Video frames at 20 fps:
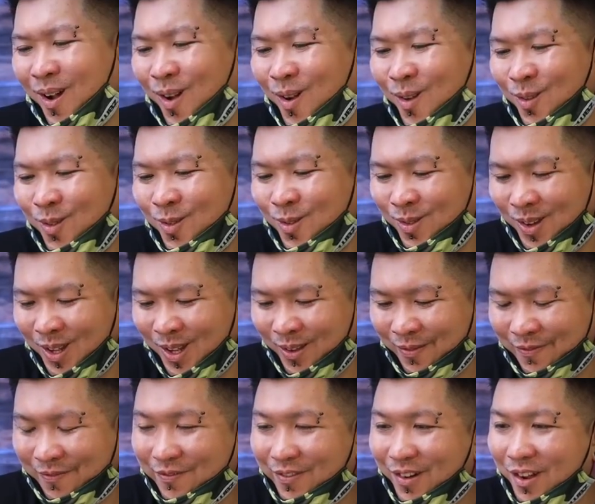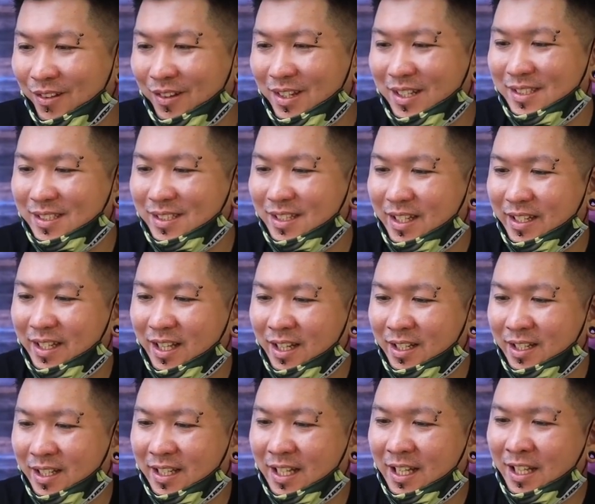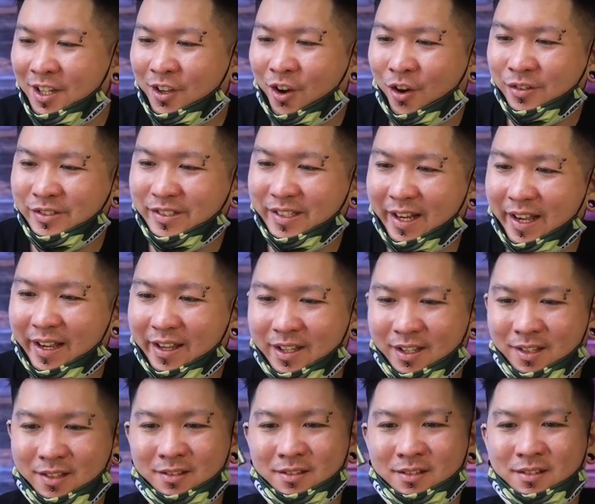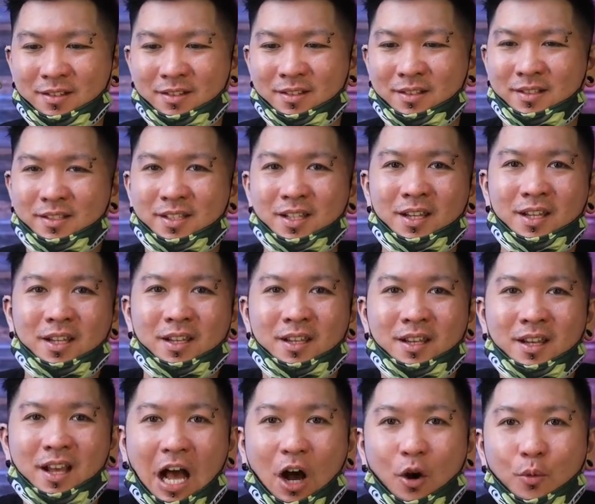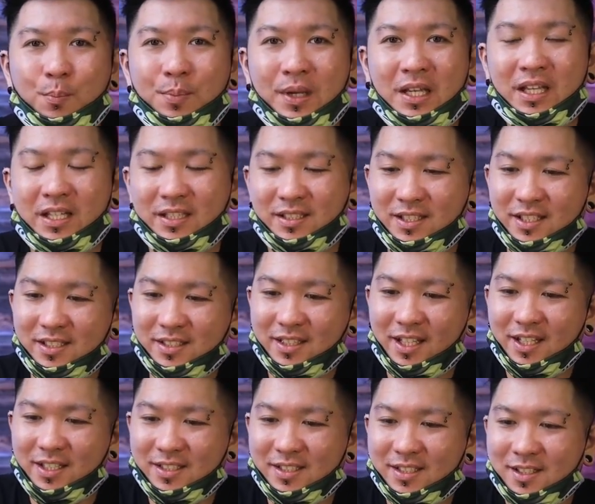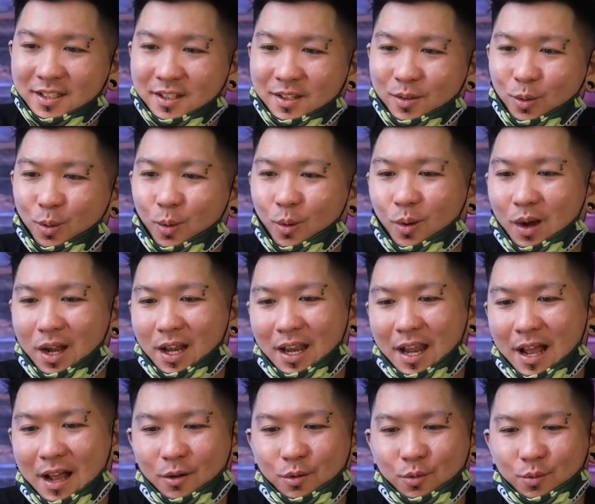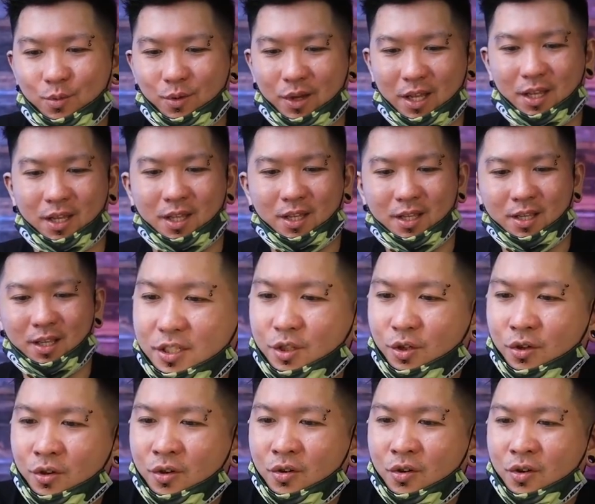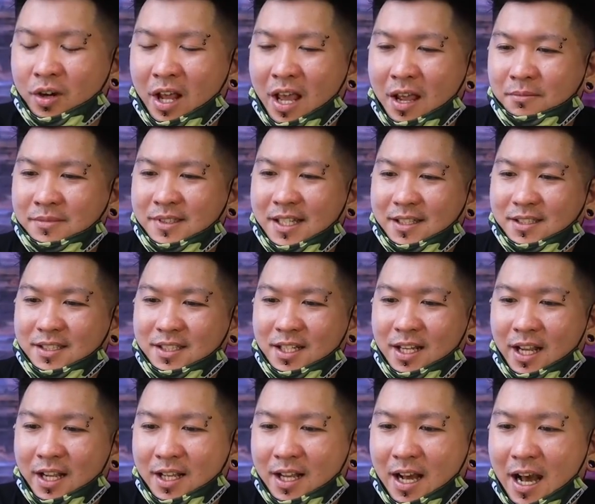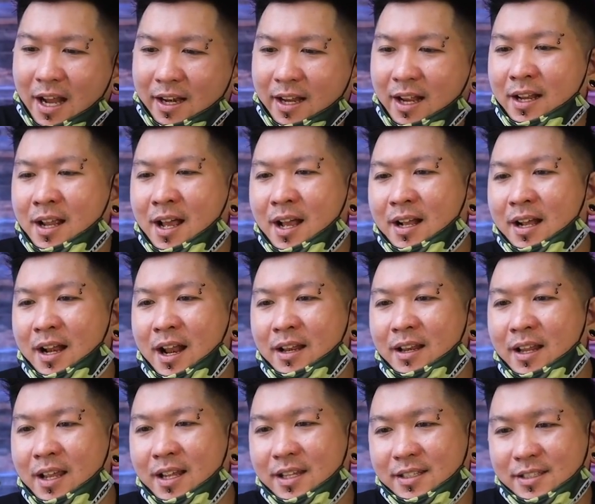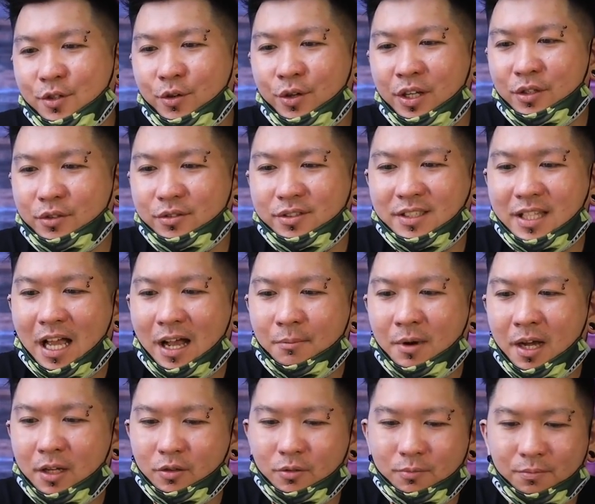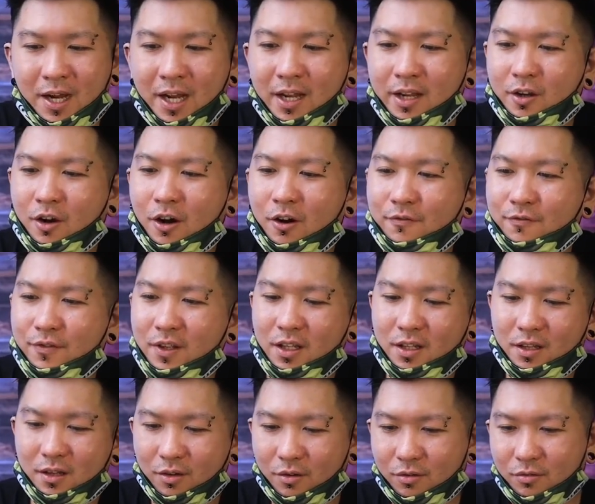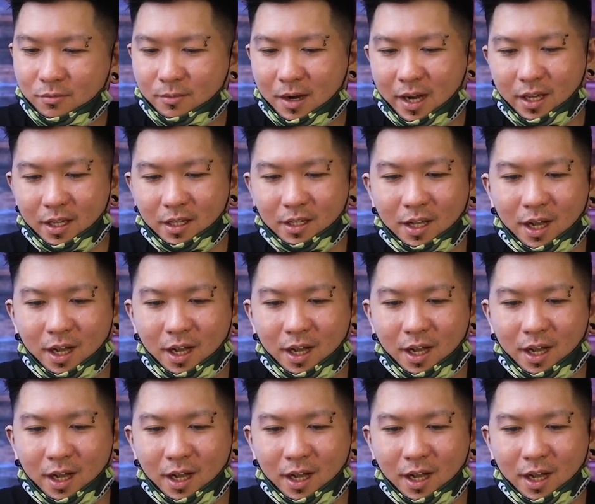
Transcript: Holy frog, is licking the King Kong's leg. See how big is these things? Walao wait. So damn sexy, like Ariana Grande is going to Starbucks to buy a coffee. Oh my